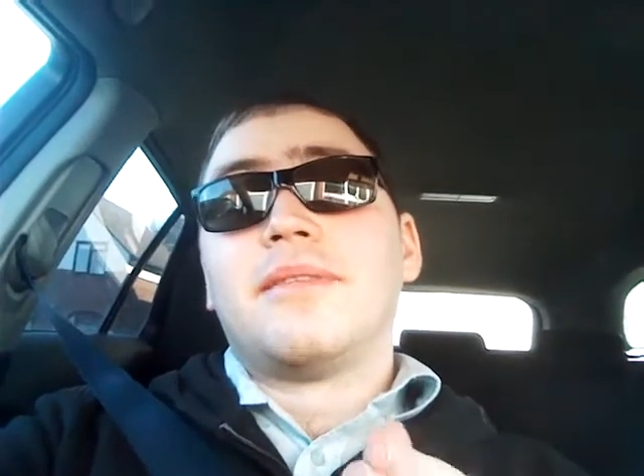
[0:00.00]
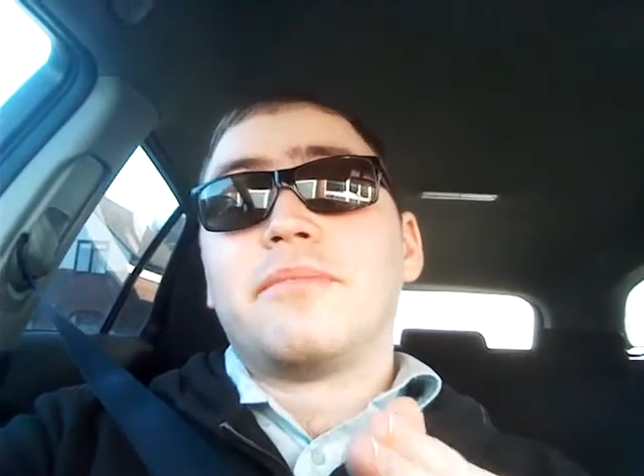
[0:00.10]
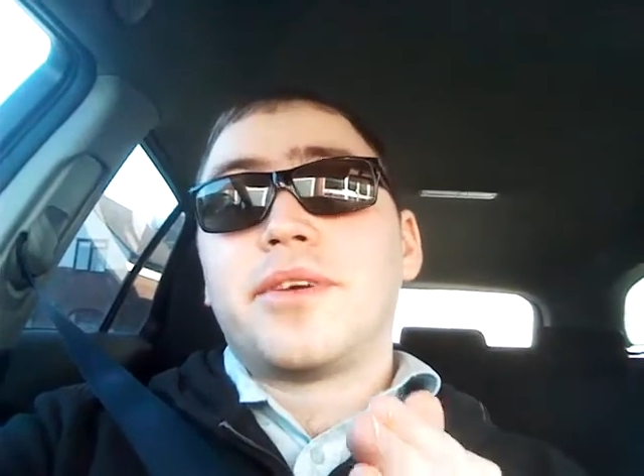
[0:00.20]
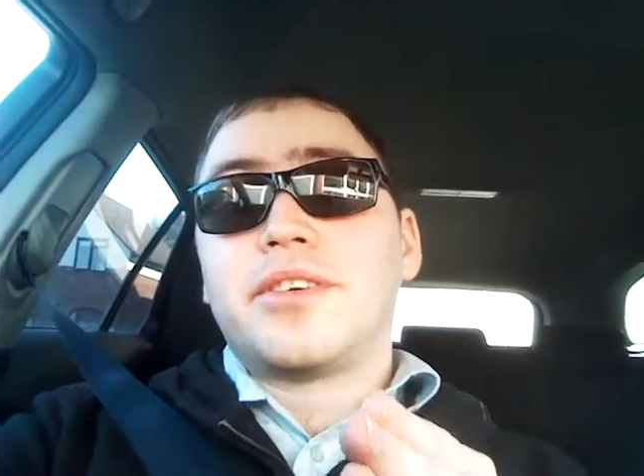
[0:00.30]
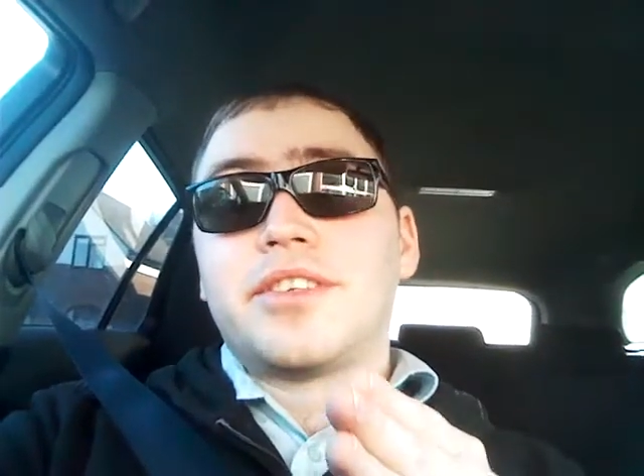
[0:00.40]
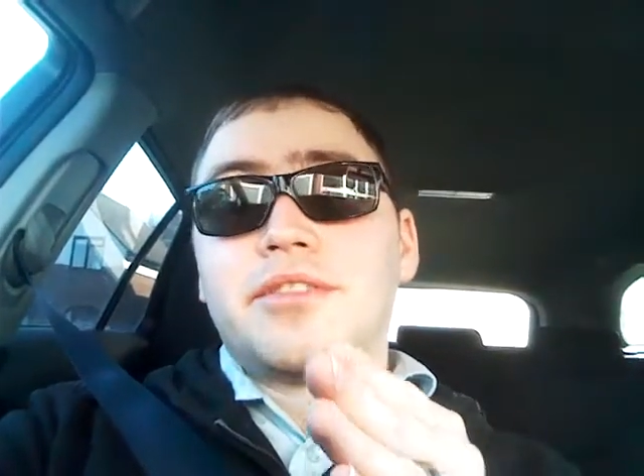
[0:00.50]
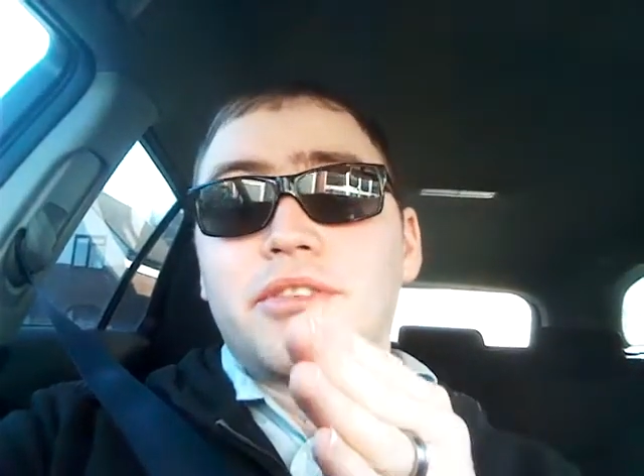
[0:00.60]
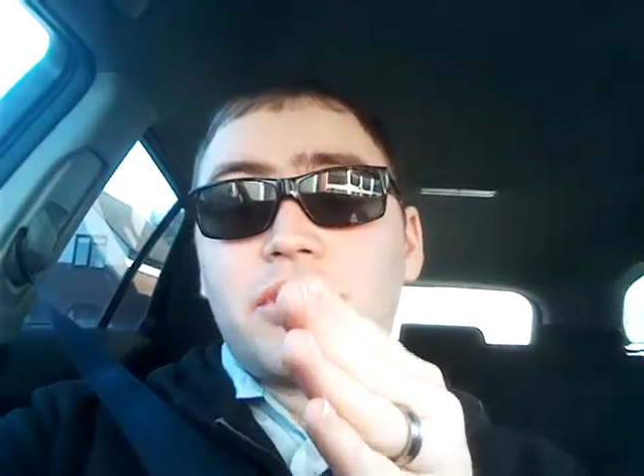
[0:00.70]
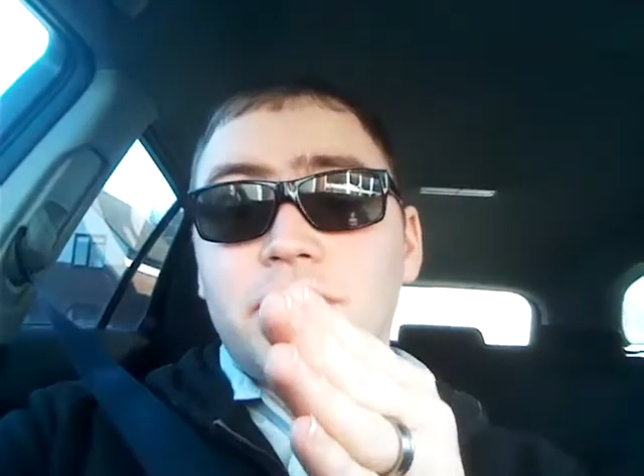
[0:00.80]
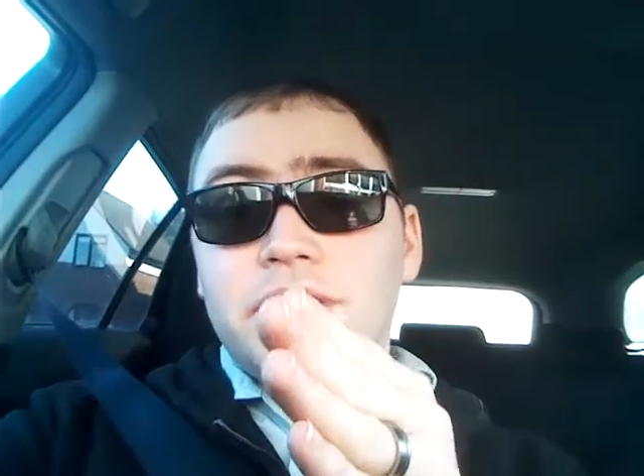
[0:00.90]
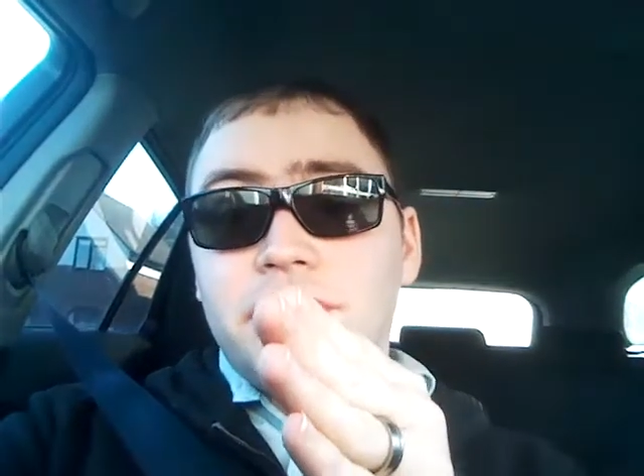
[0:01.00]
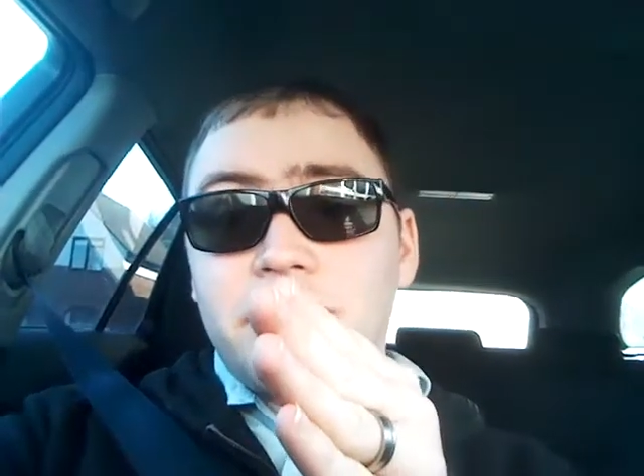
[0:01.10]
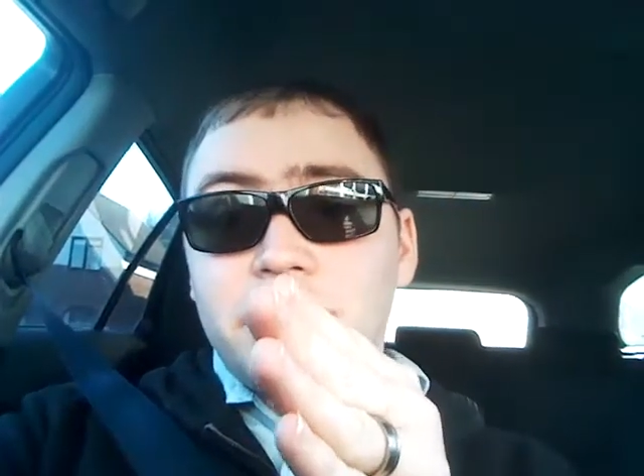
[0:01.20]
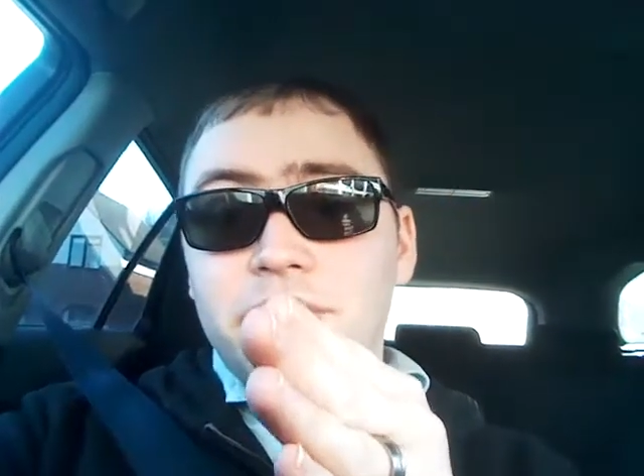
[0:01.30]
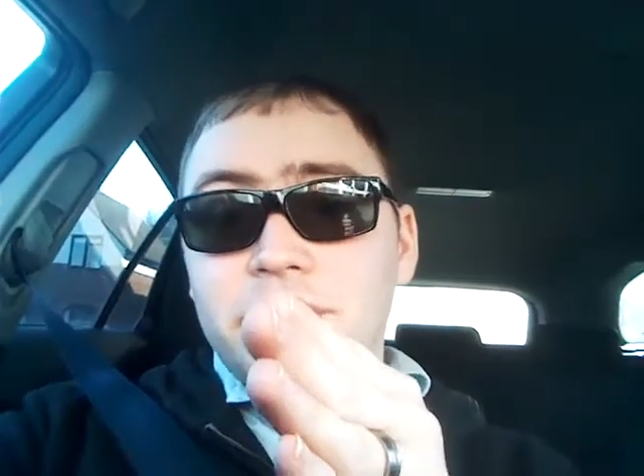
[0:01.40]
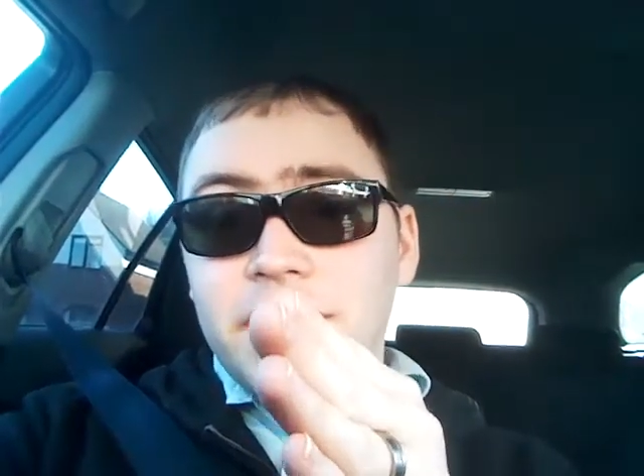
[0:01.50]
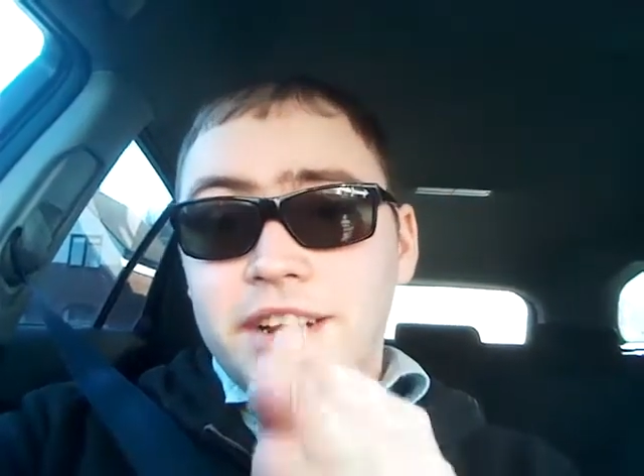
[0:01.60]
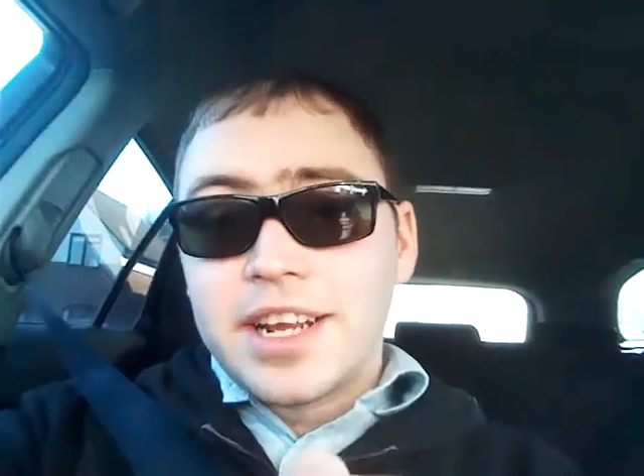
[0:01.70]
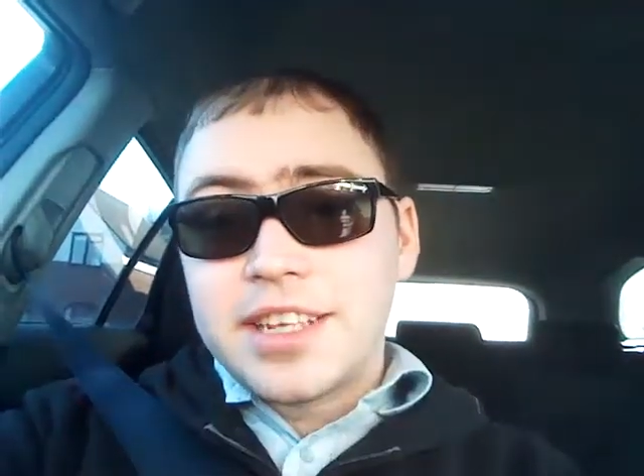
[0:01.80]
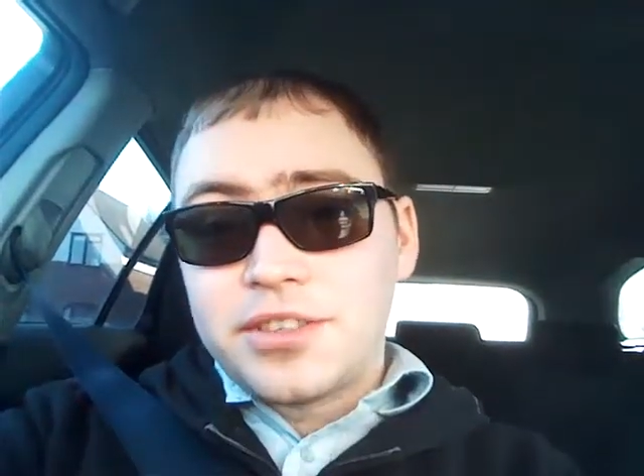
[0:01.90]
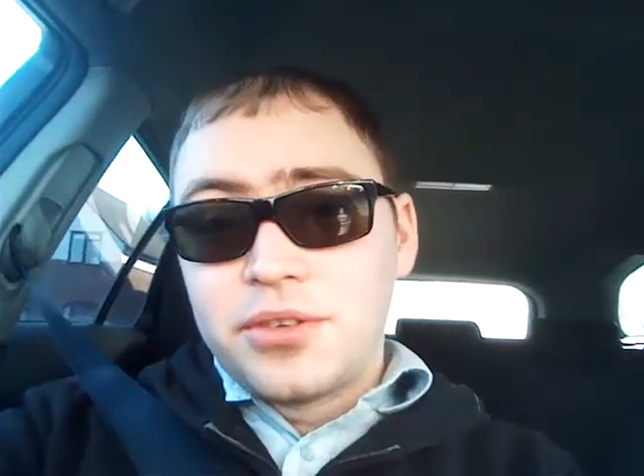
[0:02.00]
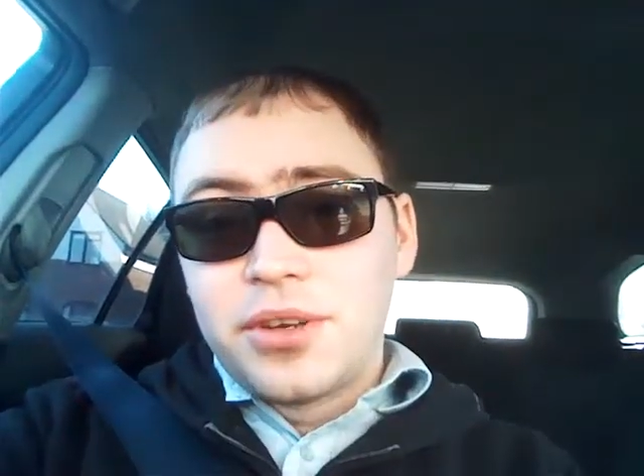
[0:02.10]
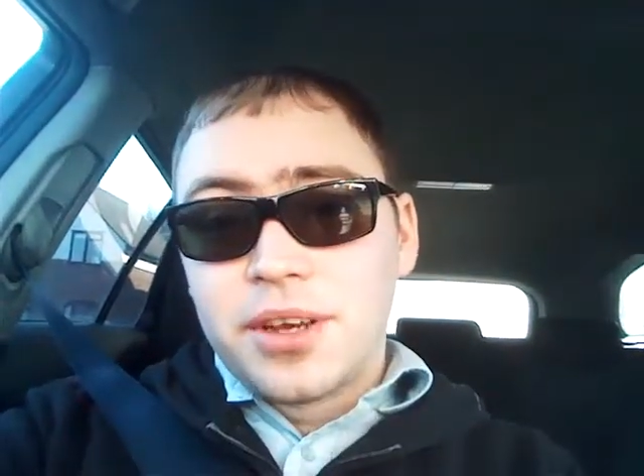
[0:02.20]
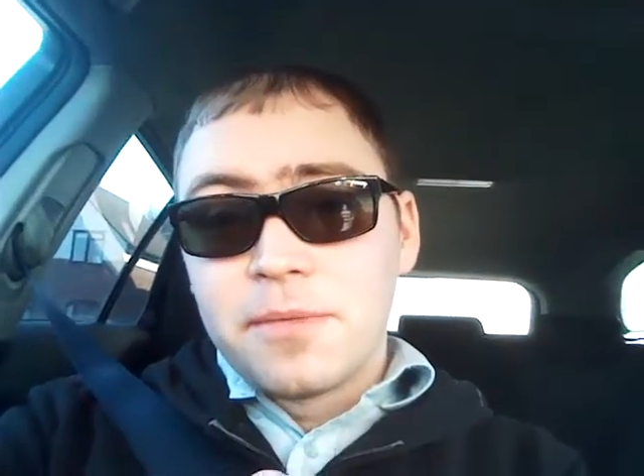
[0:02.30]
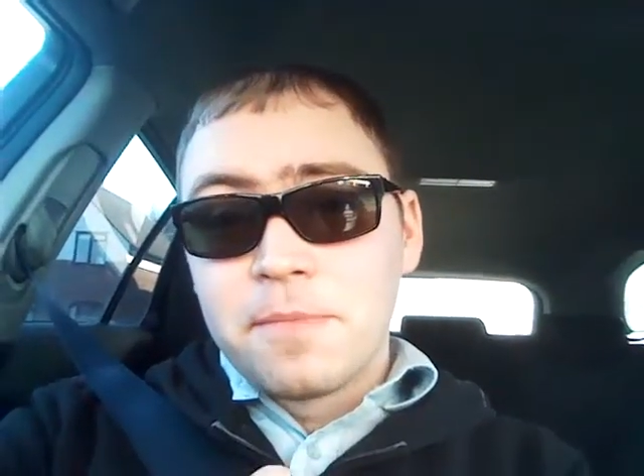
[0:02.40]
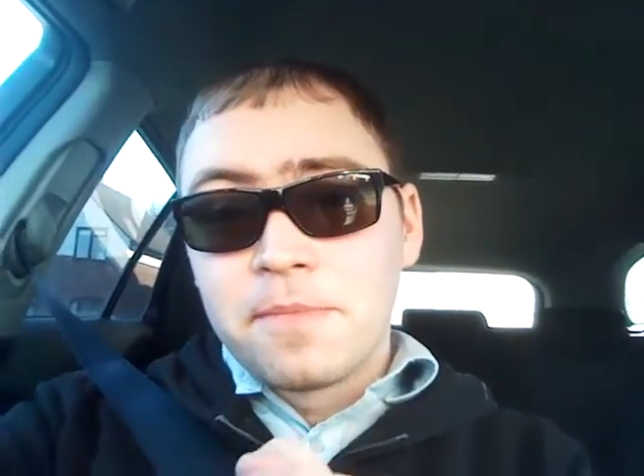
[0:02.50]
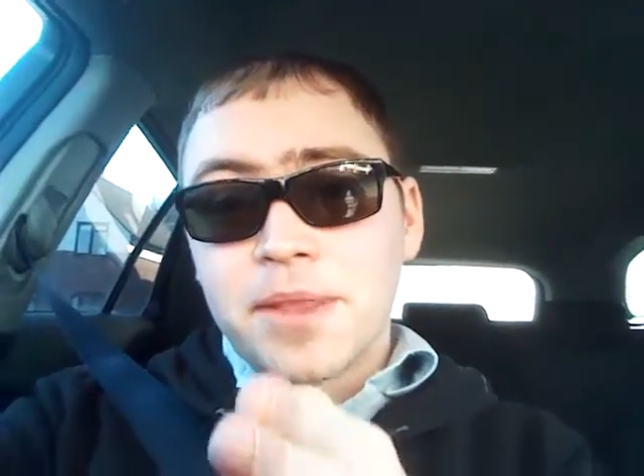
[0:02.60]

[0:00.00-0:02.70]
because I recorded a video direct to him.